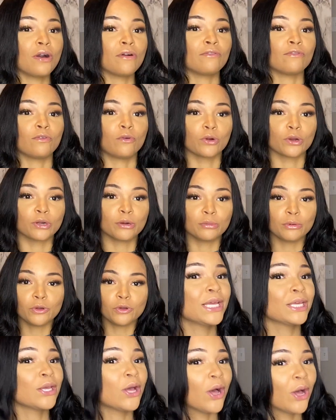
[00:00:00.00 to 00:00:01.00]

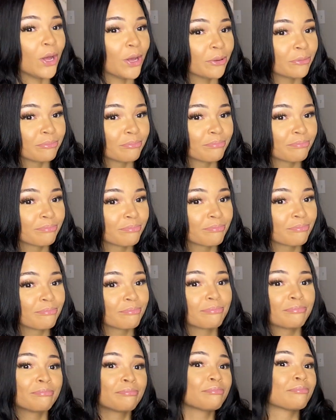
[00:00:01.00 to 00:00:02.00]
affordable. Y'all,
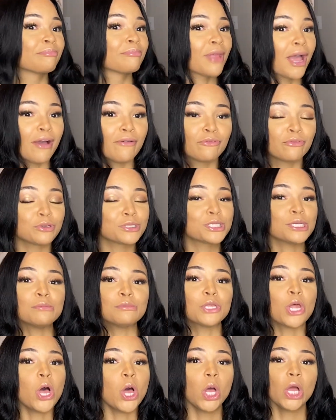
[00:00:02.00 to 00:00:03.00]
for some
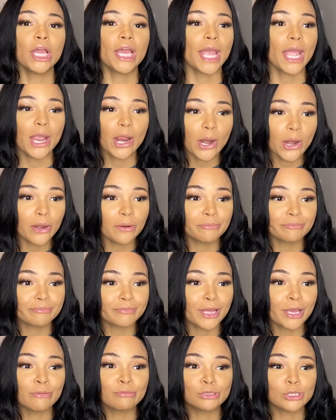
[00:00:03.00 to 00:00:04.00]
long hair,
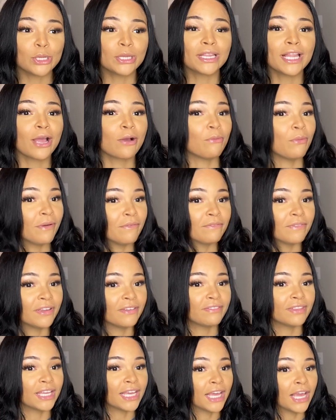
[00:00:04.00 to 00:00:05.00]
it was only like
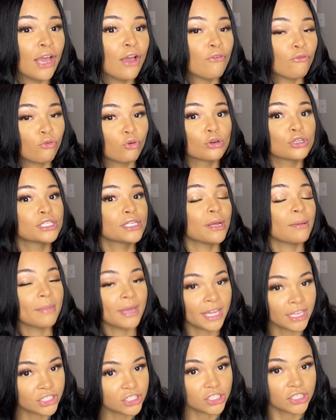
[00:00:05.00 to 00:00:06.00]
$150 for some
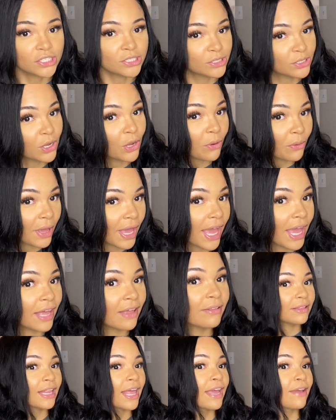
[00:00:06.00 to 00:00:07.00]
inches, okay?
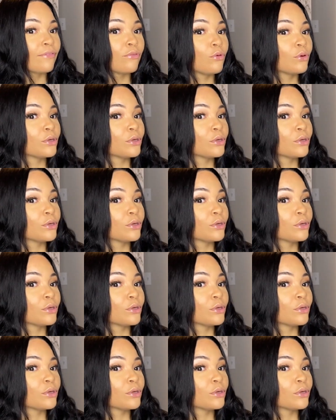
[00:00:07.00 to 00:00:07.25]
Like, for